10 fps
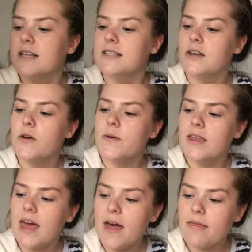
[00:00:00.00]
So
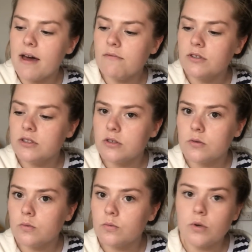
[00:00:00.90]
yeah, that was
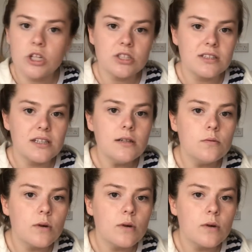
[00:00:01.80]
what I just did.